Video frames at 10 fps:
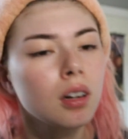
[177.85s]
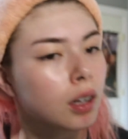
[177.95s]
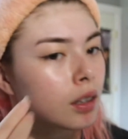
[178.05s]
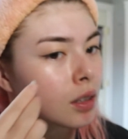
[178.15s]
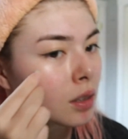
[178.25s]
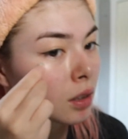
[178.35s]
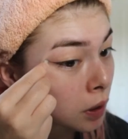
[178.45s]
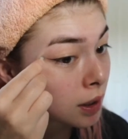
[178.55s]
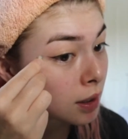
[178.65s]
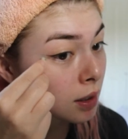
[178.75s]
and I just
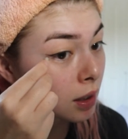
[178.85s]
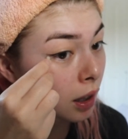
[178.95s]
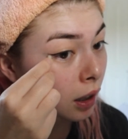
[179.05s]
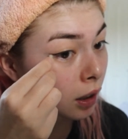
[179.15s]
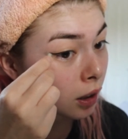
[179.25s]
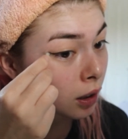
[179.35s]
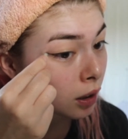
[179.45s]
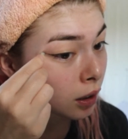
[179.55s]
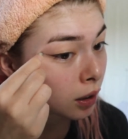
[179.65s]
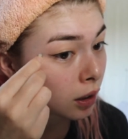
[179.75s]
was scared
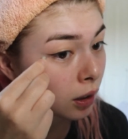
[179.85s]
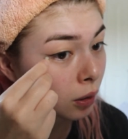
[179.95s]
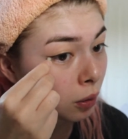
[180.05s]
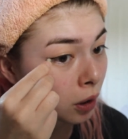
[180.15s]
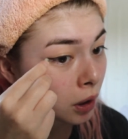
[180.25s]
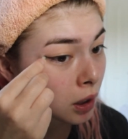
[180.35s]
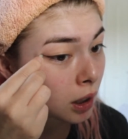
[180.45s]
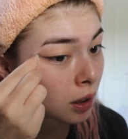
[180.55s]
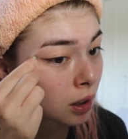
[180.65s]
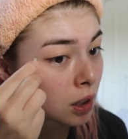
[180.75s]
and didn't want to
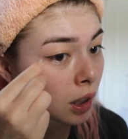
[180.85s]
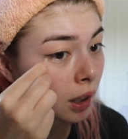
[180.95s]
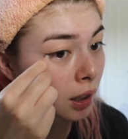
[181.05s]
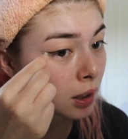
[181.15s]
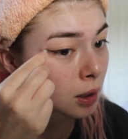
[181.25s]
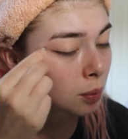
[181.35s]
take the chance.